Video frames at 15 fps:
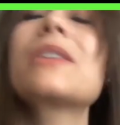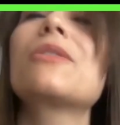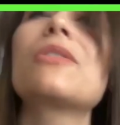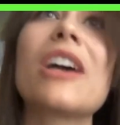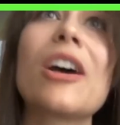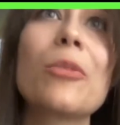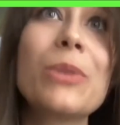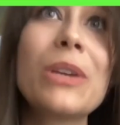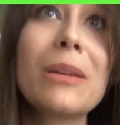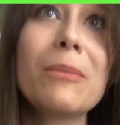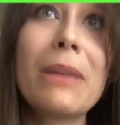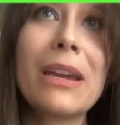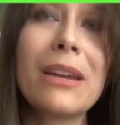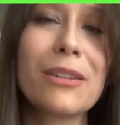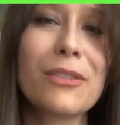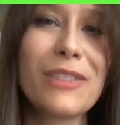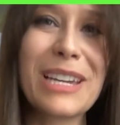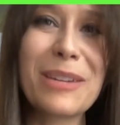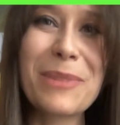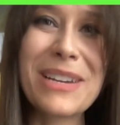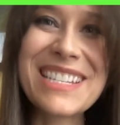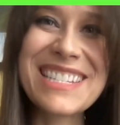are now being made of
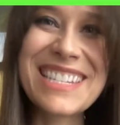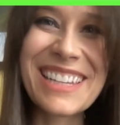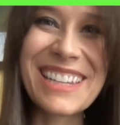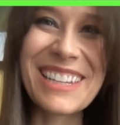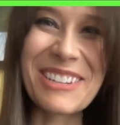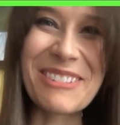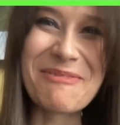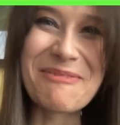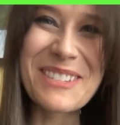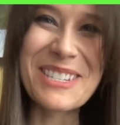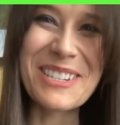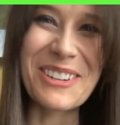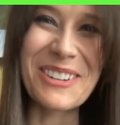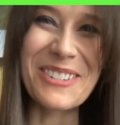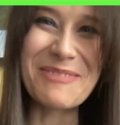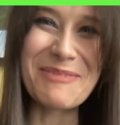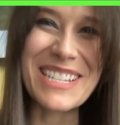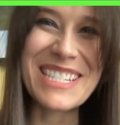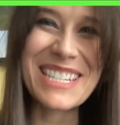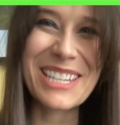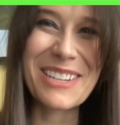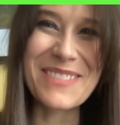like mycelium. So
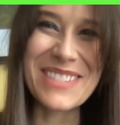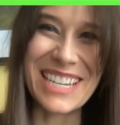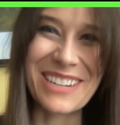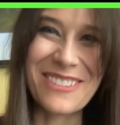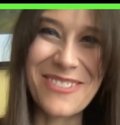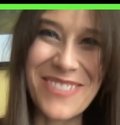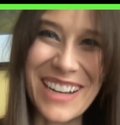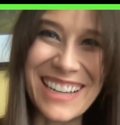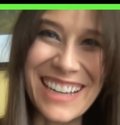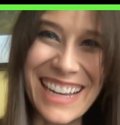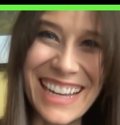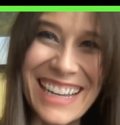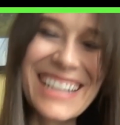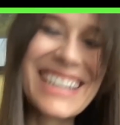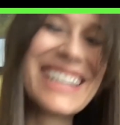mycelium's like fungi,